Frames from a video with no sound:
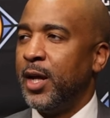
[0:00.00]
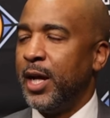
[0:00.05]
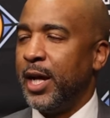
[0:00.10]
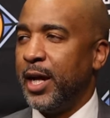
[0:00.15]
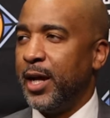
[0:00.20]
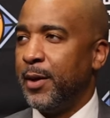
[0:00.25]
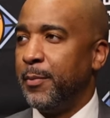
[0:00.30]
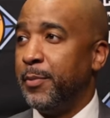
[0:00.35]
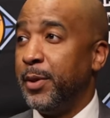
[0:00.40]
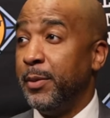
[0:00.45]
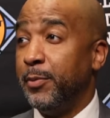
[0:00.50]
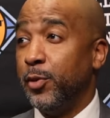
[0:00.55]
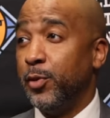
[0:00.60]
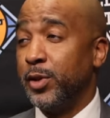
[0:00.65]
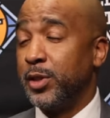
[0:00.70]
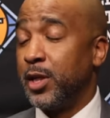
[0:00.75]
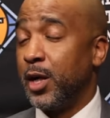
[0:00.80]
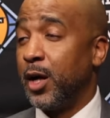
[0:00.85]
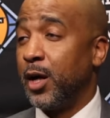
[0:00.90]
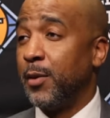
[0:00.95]
and people
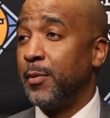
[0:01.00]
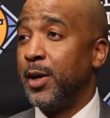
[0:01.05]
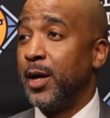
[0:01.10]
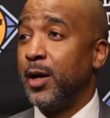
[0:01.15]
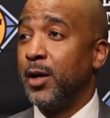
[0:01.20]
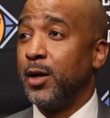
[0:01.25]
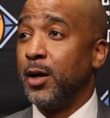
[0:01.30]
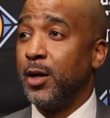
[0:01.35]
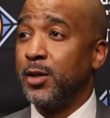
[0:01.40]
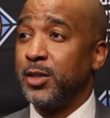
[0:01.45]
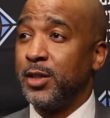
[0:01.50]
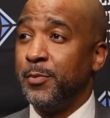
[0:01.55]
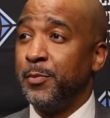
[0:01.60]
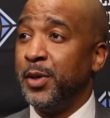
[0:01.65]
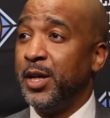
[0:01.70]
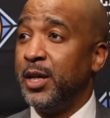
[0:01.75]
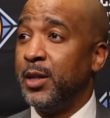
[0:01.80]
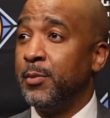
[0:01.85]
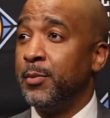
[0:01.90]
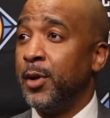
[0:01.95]
would talk about Austin
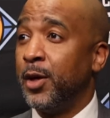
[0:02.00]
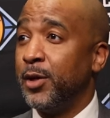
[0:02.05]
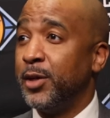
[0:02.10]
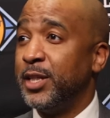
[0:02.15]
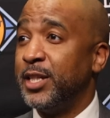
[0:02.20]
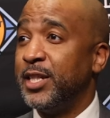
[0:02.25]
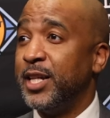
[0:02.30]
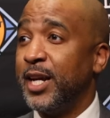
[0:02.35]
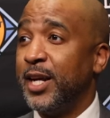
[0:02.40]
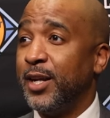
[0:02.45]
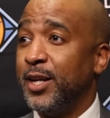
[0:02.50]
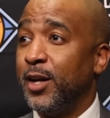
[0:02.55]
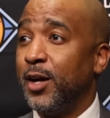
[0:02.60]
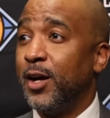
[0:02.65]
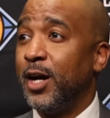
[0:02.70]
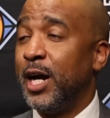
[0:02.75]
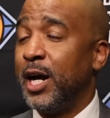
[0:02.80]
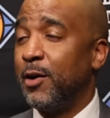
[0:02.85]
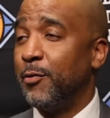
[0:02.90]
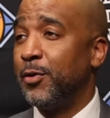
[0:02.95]
Peay and Murray State,
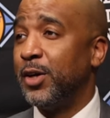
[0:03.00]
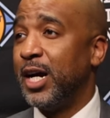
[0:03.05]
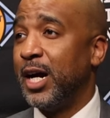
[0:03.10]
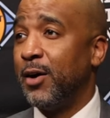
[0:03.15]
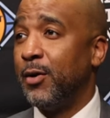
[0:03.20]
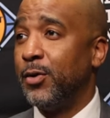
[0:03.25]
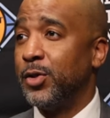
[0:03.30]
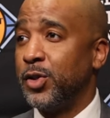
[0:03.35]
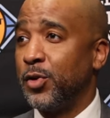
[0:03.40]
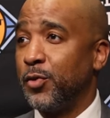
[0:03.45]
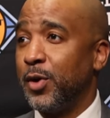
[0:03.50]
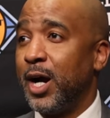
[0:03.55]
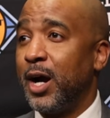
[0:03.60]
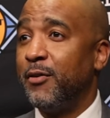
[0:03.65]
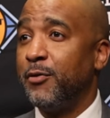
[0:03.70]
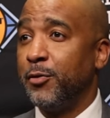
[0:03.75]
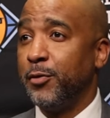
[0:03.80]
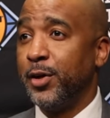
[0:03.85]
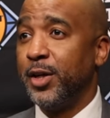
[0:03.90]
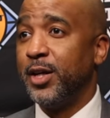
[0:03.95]
how it was a
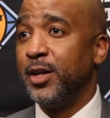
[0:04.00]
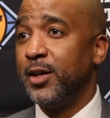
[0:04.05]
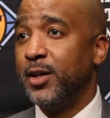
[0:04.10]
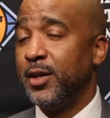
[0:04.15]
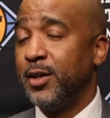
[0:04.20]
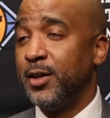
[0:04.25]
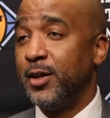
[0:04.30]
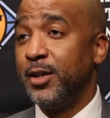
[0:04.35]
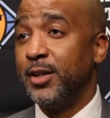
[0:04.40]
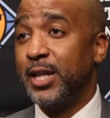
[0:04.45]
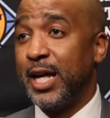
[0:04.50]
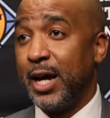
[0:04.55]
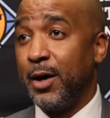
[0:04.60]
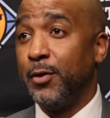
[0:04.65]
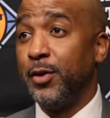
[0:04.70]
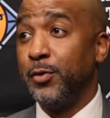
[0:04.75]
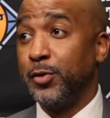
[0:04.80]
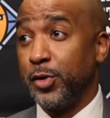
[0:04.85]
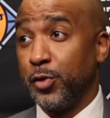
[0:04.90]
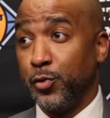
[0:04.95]
rivalry.
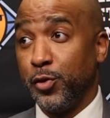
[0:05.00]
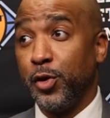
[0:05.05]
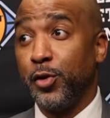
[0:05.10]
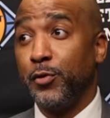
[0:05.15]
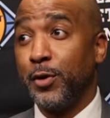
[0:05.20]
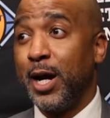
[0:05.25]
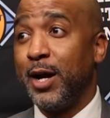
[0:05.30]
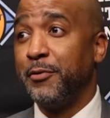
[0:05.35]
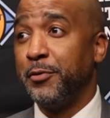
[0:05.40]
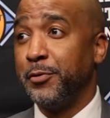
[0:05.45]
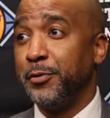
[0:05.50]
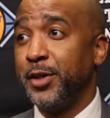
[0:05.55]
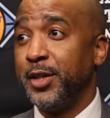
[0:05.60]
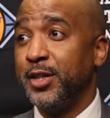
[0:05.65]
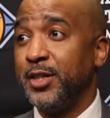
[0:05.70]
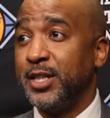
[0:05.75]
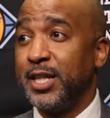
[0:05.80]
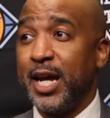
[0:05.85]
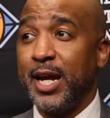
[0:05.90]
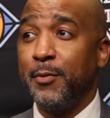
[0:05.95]
That it was a real rivalry.
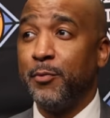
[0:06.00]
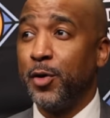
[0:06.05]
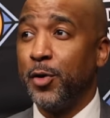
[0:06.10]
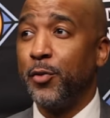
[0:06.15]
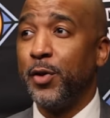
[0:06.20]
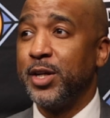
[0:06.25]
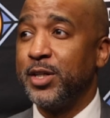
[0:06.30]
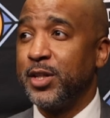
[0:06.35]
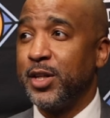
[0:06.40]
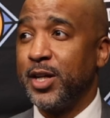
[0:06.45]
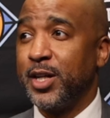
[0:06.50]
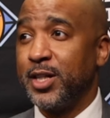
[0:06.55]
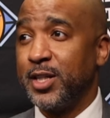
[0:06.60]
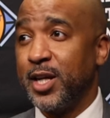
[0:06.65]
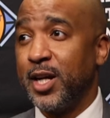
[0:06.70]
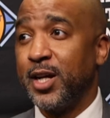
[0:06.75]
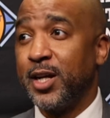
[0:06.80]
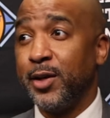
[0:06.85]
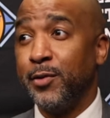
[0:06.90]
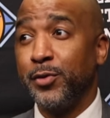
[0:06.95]
Same with Western
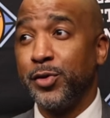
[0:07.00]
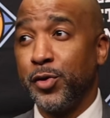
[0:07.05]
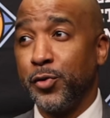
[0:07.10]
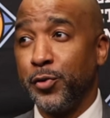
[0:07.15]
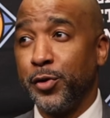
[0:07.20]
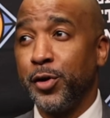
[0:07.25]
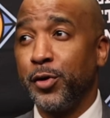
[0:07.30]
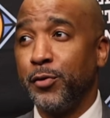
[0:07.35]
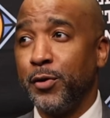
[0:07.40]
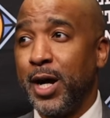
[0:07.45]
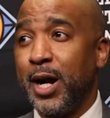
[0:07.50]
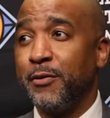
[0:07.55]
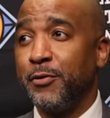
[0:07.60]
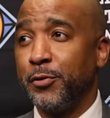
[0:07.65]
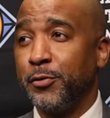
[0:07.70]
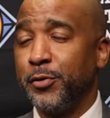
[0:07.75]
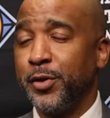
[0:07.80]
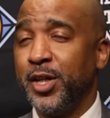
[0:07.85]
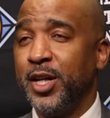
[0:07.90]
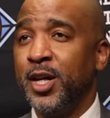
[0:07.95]
Kentucky, it was a real
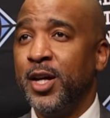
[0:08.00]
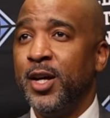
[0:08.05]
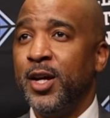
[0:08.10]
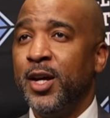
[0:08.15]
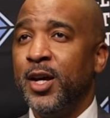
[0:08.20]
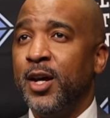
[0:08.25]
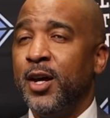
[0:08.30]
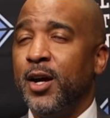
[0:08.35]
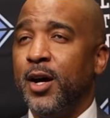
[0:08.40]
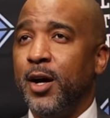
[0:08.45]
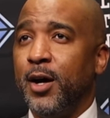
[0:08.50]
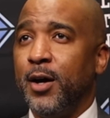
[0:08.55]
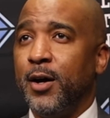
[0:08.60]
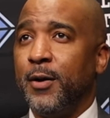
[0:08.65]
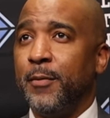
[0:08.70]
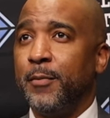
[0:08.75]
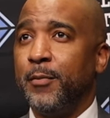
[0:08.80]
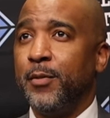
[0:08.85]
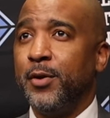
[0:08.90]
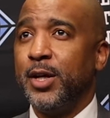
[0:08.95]
rivalry.
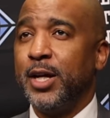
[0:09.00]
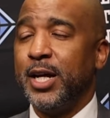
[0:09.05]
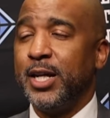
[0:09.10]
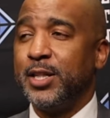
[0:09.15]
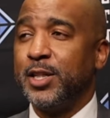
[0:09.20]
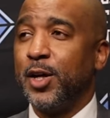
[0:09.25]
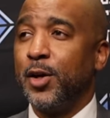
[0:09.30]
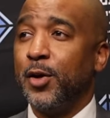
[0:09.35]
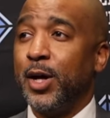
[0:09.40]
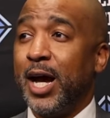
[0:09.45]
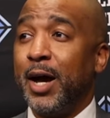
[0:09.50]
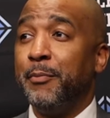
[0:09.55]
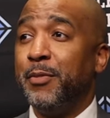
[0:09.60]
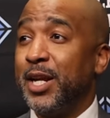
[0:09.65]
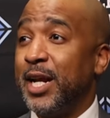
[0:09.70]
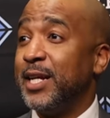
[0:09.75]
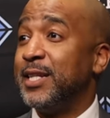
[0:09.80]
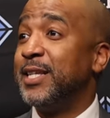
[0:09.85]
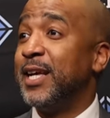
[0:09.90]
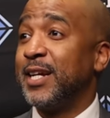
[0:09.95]
And so I've
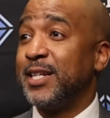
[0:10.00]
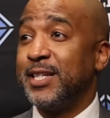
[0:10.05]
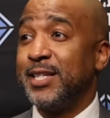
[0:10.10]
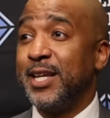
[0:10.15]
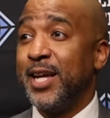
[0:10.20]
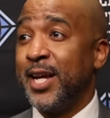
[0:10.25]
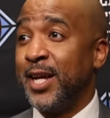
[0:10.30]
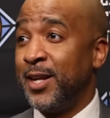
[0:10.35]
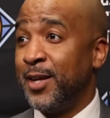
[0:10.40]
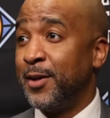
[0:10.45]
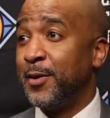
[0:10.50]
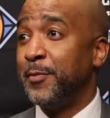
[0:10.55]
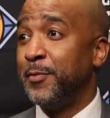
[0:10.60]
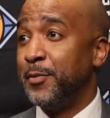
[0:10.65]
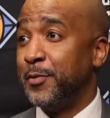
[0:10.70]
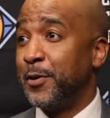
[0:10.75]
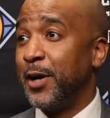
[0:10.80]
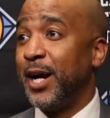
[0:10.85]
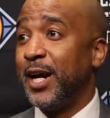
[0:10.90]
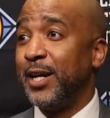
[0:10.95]
been at Texas A&M,
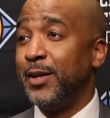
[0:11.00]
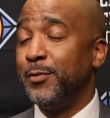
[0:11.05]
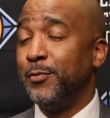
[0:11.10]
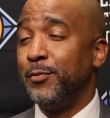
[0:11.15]
right?